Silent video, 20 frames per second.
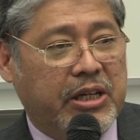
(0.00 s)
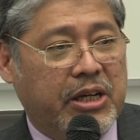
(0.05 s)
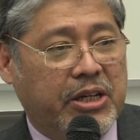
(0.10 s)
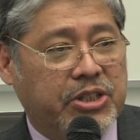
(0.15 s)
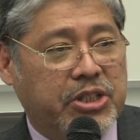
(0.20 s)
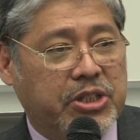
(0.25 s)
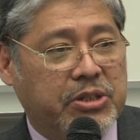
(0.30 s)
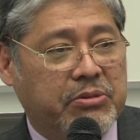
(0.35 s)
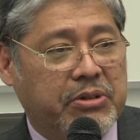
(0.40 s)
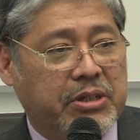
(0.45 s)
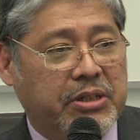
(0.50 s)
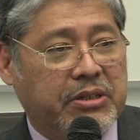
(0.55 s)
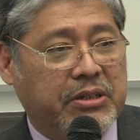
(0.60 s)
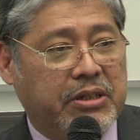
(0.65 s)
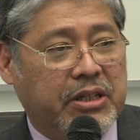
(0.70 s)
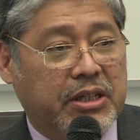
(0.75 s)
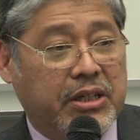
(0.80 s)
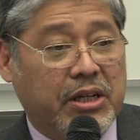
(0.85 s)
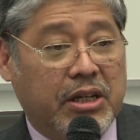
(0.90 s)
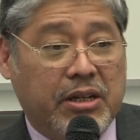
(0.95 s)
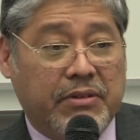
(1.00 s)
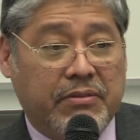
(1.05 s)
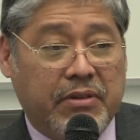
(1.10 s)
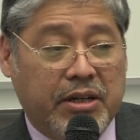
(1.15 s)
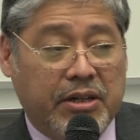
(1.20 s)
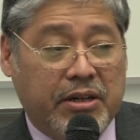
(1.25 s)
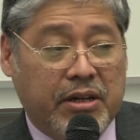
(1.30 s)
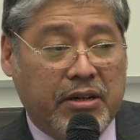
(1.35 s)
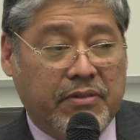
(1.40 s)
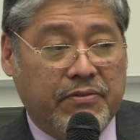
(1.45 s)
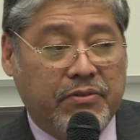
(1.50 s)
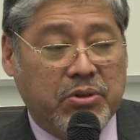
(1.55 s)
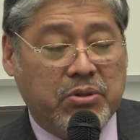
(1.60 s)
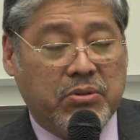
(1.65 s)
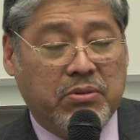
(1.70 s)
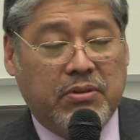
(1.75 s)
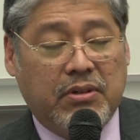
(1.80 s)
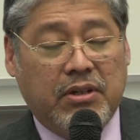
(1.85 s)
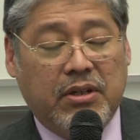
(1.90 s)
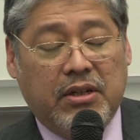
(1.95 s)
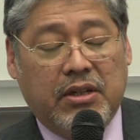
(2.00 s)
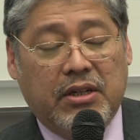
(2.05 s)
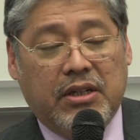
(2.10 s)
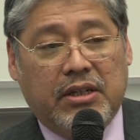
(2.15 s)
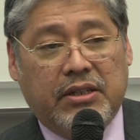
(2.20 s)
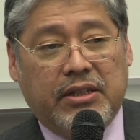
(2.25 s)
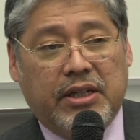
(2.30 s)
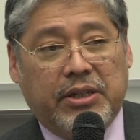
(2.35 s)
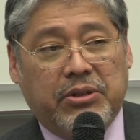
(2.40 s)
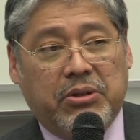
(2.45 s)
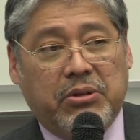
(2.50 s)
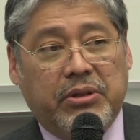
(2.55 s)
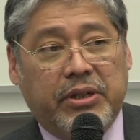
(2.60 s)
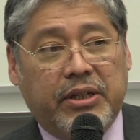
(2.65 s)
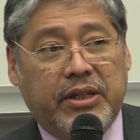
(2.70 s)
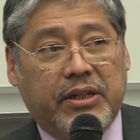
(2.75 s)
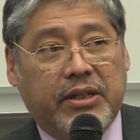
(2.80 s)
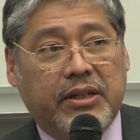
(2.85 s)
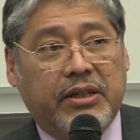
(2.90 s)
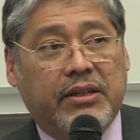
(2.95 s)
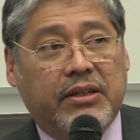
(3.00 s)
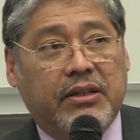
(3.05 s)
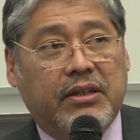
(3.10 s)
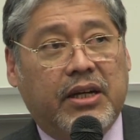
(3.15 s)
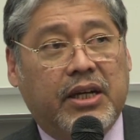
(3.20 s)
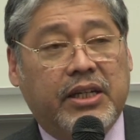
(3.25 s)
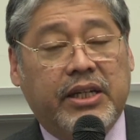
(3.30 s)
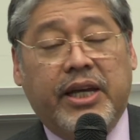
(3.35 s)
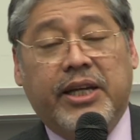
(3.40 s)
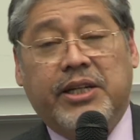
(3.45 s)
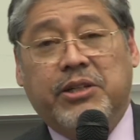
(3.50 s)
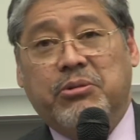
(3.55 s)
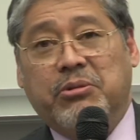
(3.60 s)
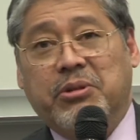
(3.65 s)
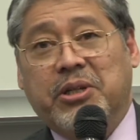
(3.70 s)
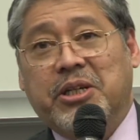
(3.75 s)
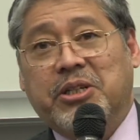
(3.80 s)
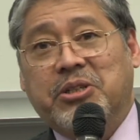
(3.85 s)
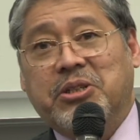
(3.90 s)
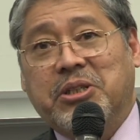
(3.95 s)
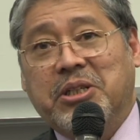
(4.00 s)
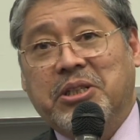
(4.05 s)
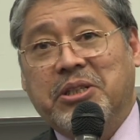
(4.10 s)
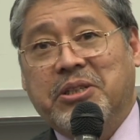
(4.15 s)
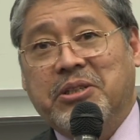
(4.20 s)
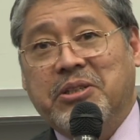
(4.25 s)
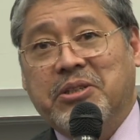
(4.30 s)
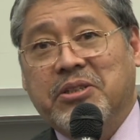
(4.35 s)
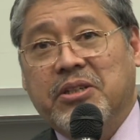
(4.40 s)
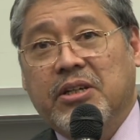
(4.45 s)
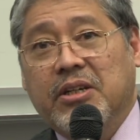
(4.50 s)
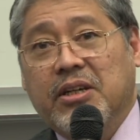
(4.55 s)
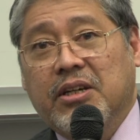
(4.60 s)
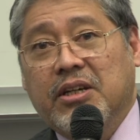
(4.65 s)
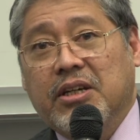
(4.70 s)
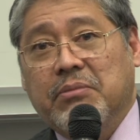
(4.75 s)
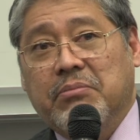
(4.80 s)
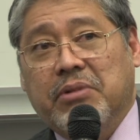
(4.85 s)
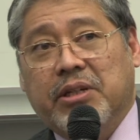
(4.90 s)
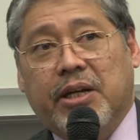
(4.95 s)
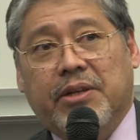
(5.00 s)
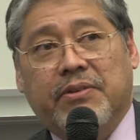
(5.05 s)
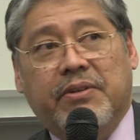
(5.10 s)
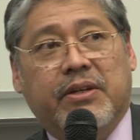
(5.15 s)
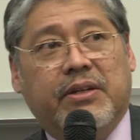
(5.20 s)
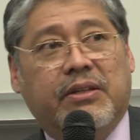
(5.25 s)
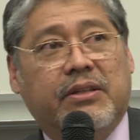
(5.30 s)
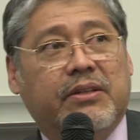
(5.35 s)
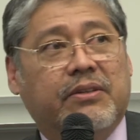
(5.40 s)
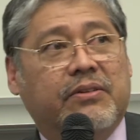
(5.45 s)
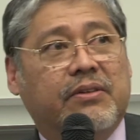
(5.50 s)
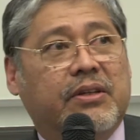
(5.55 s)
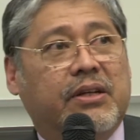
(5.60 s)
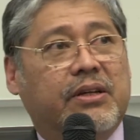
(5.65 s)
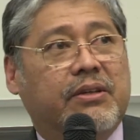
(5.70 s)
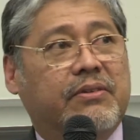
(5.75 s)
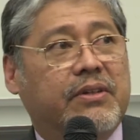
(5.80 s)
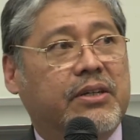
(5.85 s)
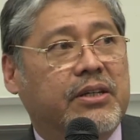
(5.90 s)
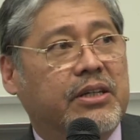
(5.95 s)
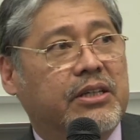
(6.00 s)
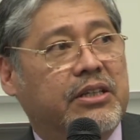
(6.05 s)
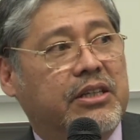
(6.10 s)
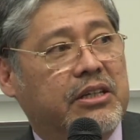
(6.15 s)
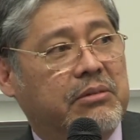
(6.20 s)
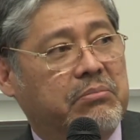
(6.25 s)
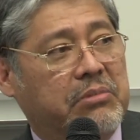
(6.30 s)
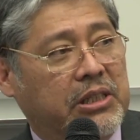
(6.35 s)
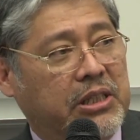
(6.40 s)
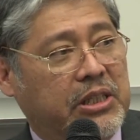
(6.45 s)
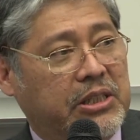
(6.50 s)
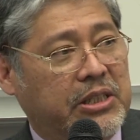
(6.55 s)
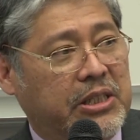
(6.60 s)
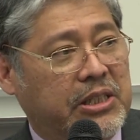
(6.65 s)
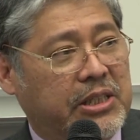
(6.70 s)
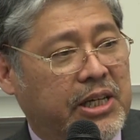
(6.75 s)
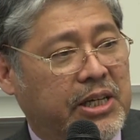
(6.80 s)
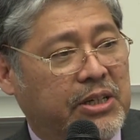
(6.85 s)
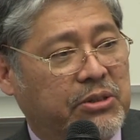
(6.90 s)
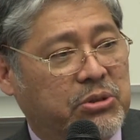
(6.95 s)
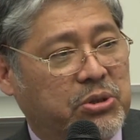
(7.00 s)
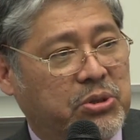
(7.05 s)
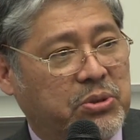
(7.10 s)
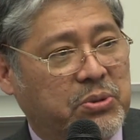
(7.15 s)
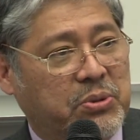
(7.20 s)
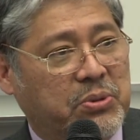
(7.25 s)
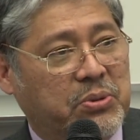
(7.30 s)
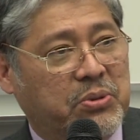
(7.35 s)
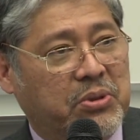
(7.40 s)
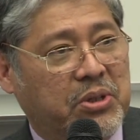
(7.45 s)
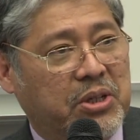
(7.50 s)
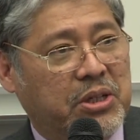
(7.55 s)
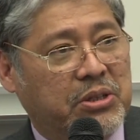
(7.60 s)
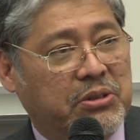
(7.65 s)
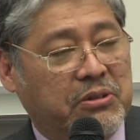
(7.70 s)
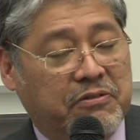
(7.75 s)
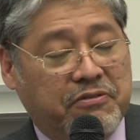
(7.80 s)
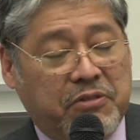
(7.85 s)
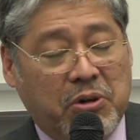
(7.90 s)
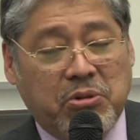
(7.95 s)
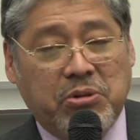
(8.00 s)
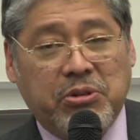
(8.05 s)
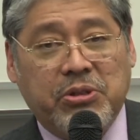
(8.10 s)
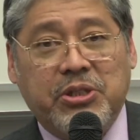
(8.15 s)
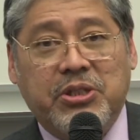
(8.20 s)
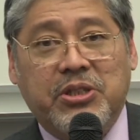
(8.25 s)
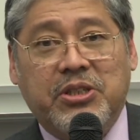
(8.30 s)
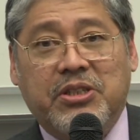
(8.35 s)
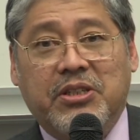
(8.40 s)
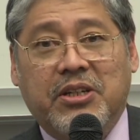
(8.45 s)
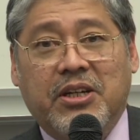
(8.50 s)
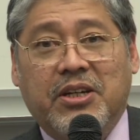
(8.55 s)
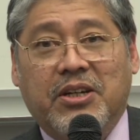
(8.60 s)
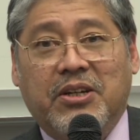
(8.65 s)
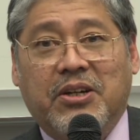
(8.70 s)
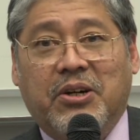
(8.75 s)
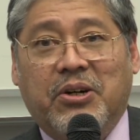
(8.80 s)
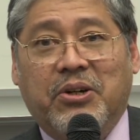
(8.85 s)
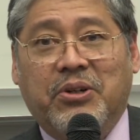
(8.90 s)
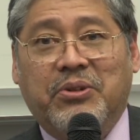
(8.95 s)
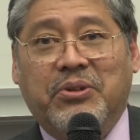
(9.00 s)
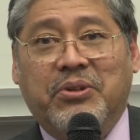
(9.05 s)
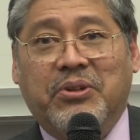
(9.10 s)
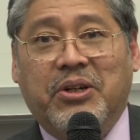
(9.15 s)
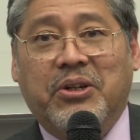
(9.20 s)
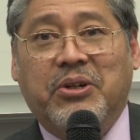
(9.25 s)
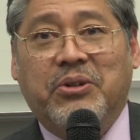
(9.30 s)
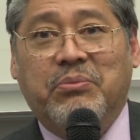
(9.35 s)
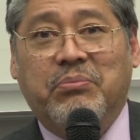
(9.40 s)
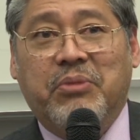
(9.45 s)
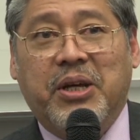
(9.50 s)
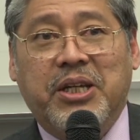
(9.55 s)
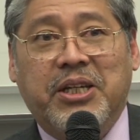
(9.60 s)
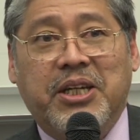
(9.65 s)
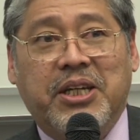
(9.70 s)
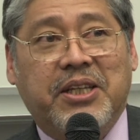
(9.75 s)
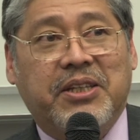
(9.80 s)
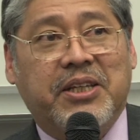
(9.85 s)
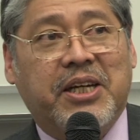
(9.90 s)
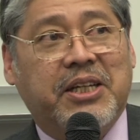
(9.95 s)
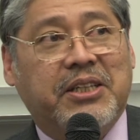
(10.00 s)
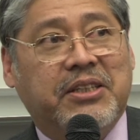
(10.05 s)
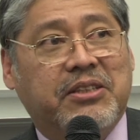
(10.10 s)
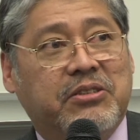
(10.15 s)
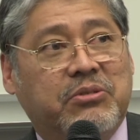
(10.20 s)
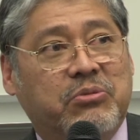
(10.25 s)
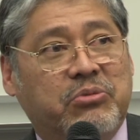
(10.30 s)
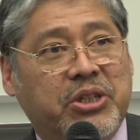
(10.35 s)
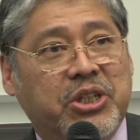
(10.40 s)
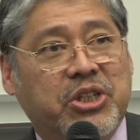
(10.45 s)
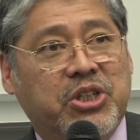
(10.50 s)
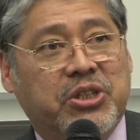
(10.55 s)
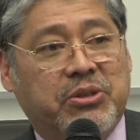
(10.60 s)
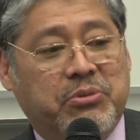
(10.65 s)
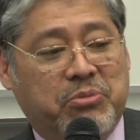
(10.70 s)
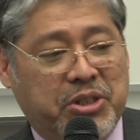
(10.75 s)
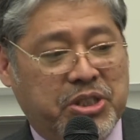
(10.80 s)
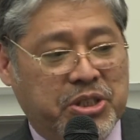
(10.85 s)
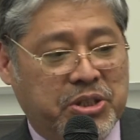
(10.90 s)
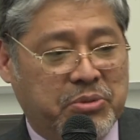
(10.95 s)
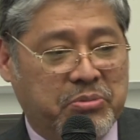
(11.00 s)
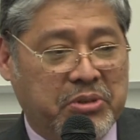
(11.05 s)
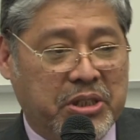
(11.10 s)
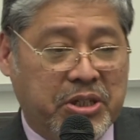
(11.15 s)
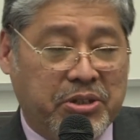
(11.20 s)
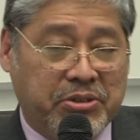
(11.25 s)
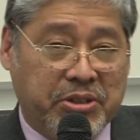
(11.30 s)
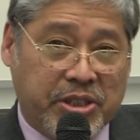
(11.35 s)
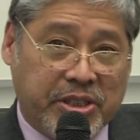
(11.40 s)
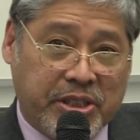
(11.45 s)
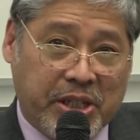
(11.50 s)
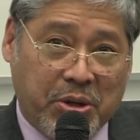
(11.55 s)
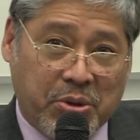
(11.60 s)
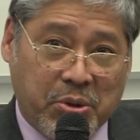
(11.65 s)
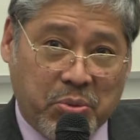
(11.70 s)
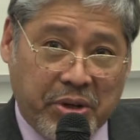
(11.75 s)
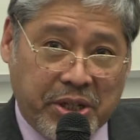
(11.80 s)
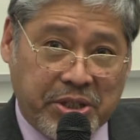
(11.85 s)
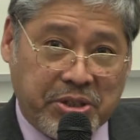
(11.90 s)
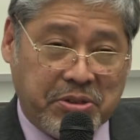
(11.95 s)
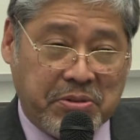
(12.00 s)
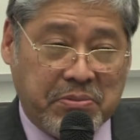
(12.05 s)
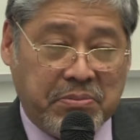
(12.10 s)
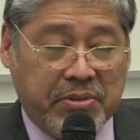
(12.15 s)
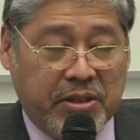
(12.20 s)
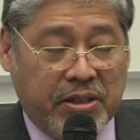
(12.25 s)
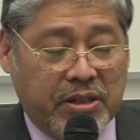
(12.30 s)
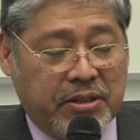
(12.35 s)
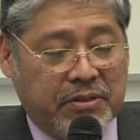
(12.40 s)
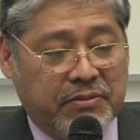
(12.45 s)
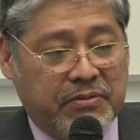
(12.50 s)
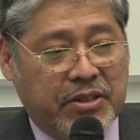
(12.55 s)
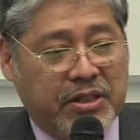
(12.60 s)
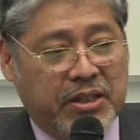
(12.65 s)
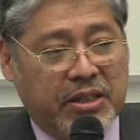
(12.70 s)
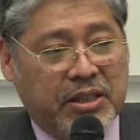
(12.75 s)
usher in our view, not only an end to the hostilities, but I think the ability now to focus on making that region, which is really on the southwestern part of